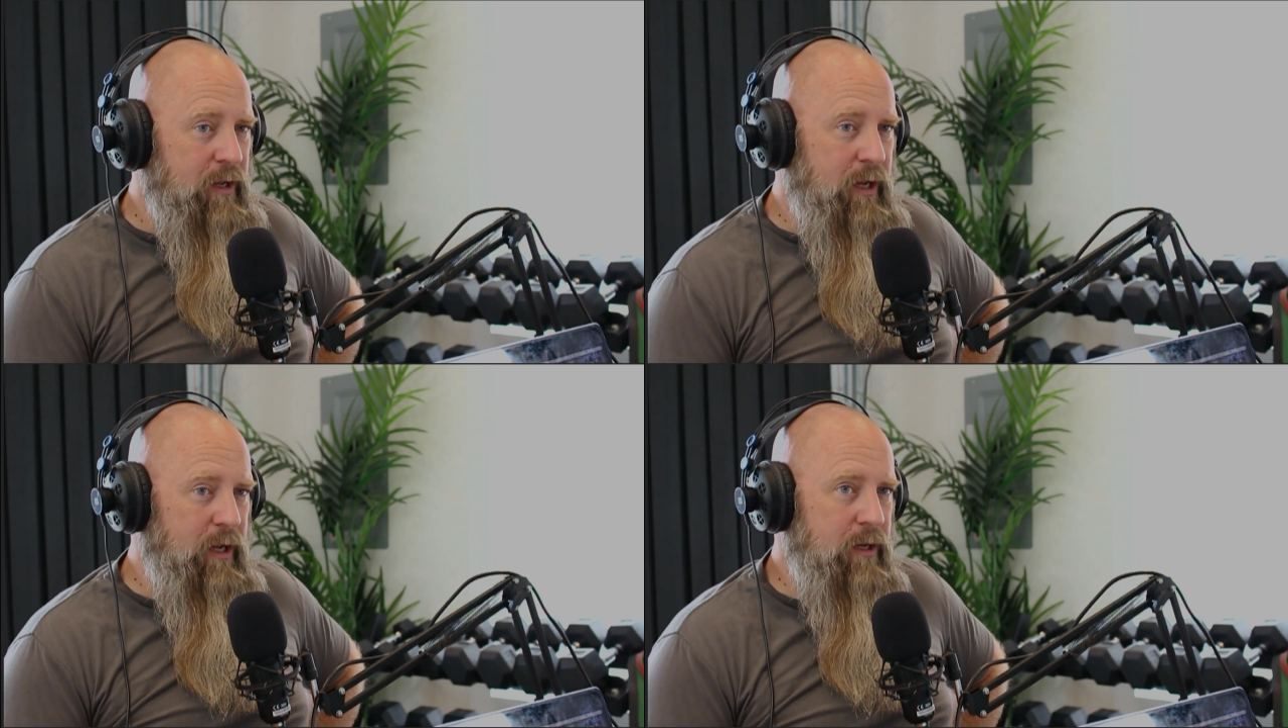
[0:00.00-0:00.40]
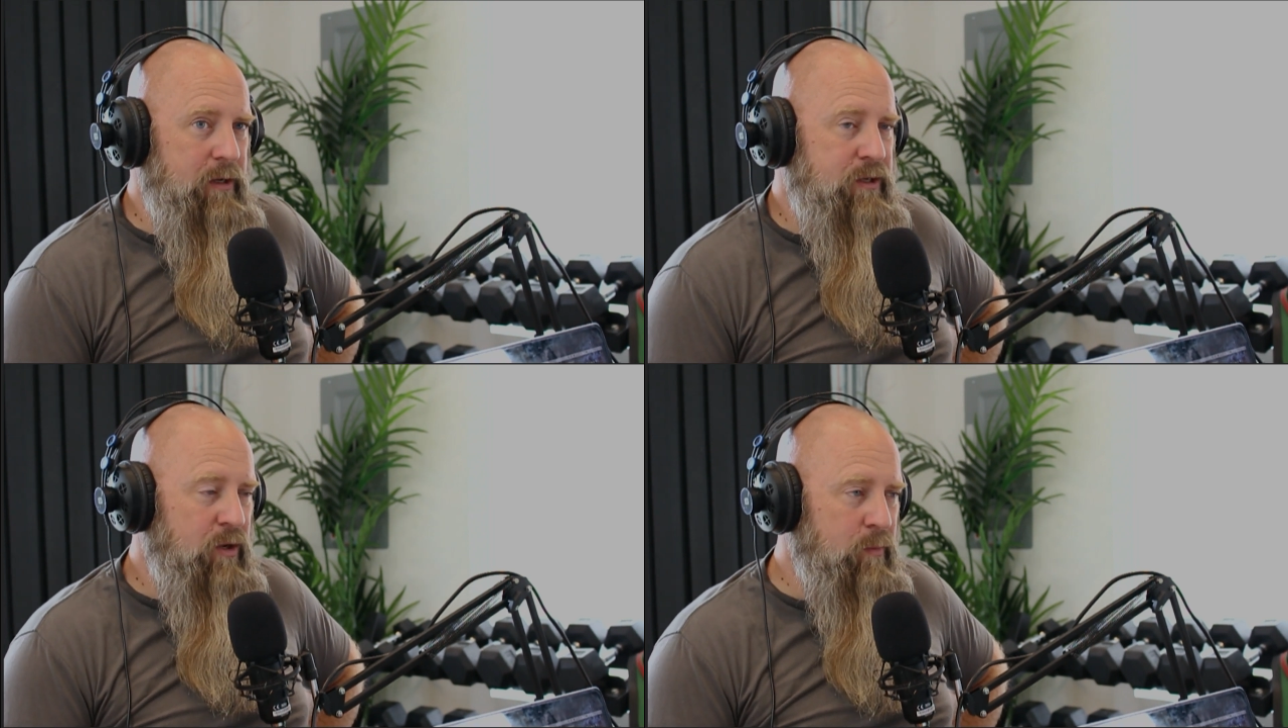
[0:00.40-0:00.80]

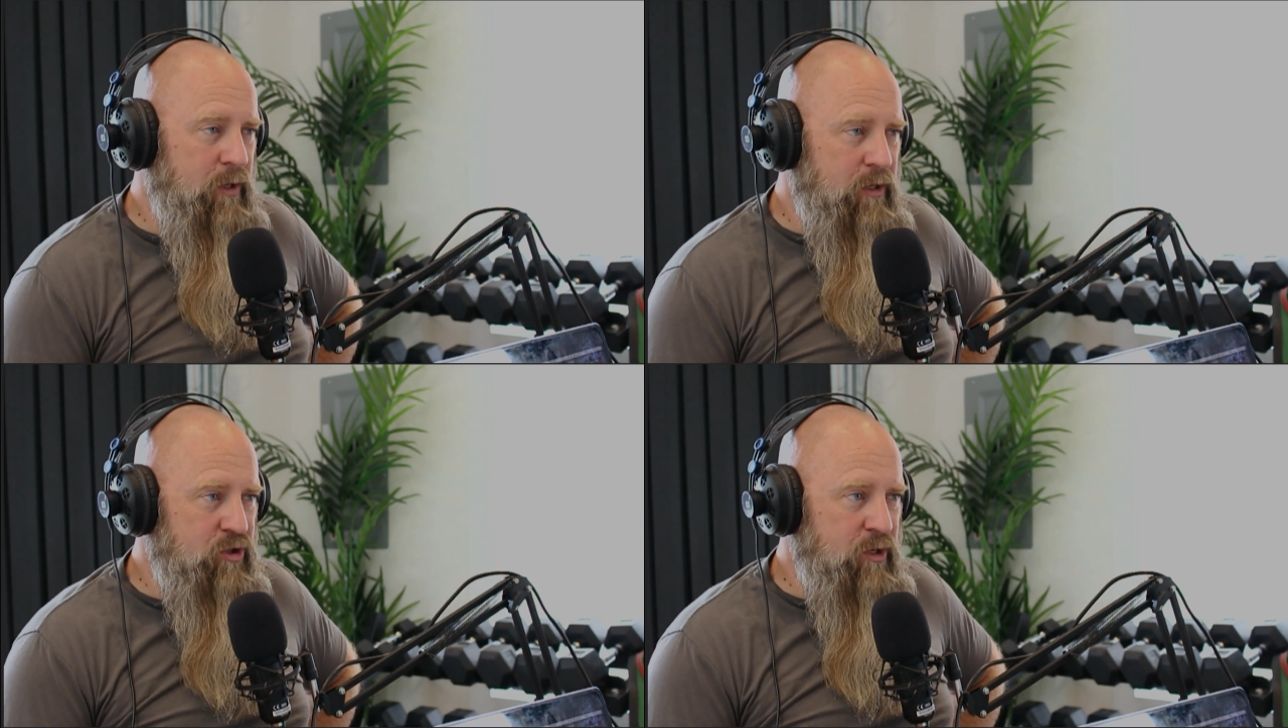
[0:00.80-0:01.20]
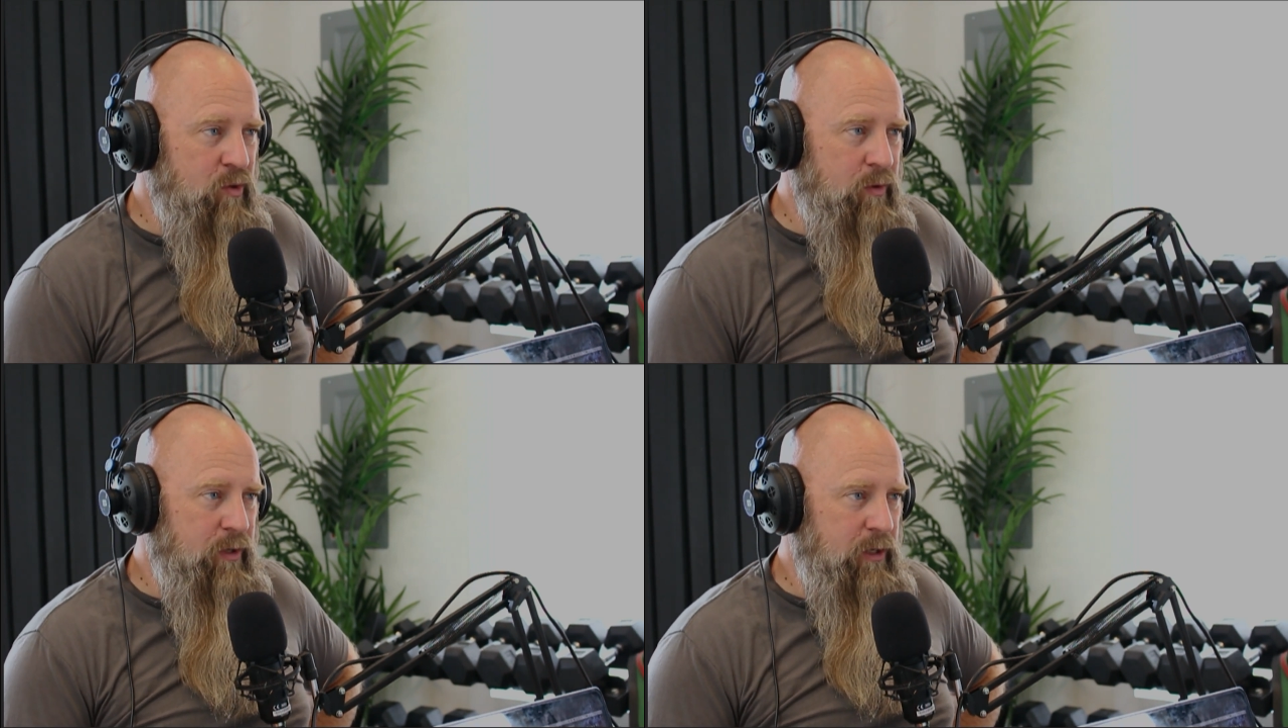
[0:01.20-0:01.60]
And human
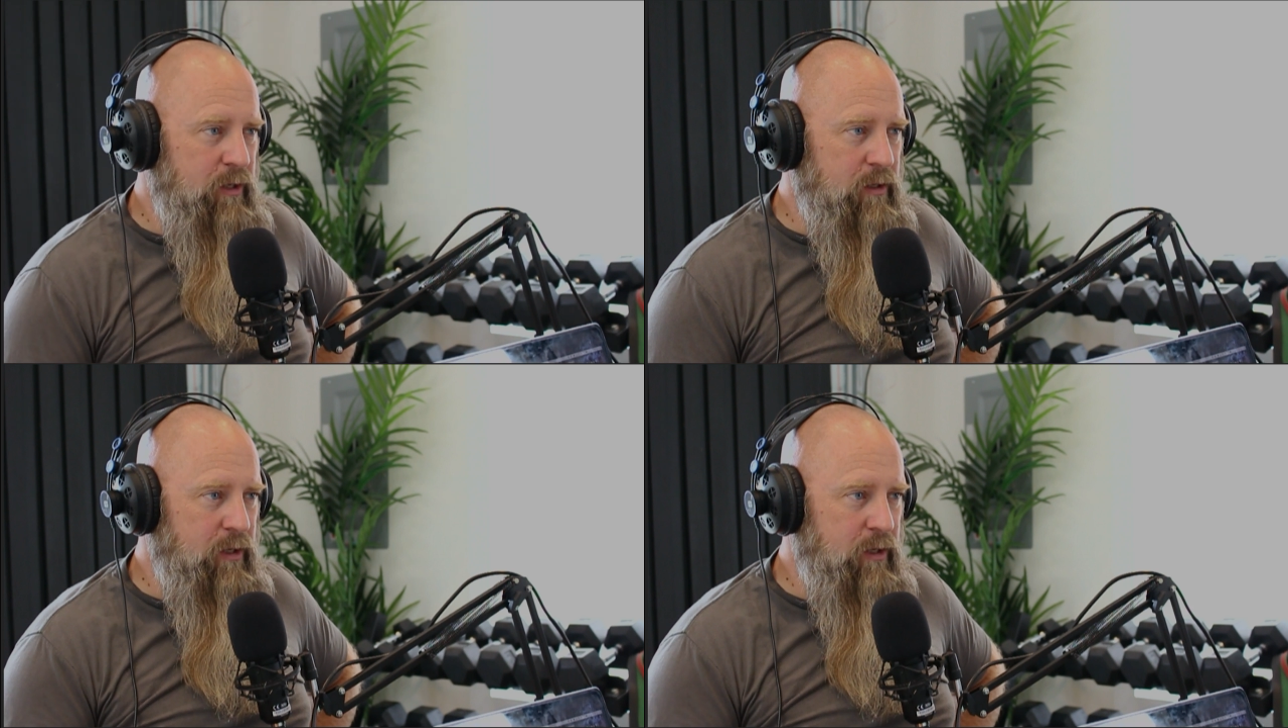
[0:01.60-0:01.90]
ingenuity